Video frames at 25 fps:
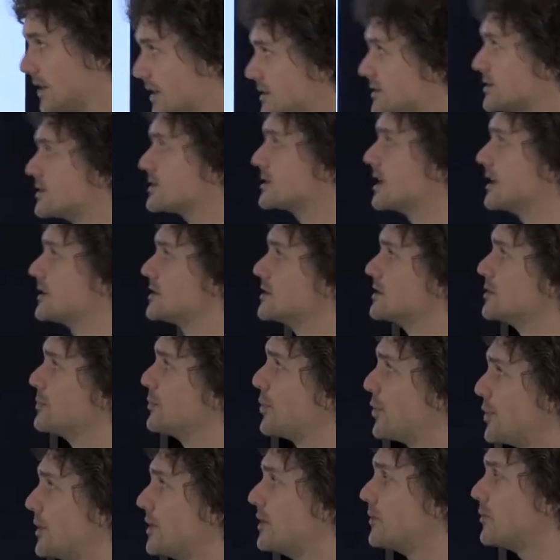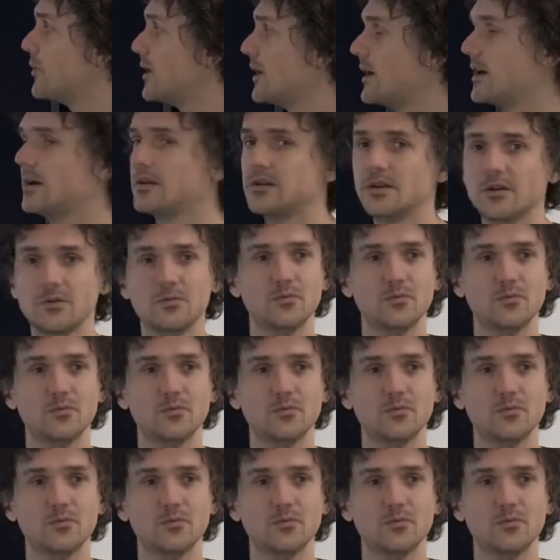let us get to the point where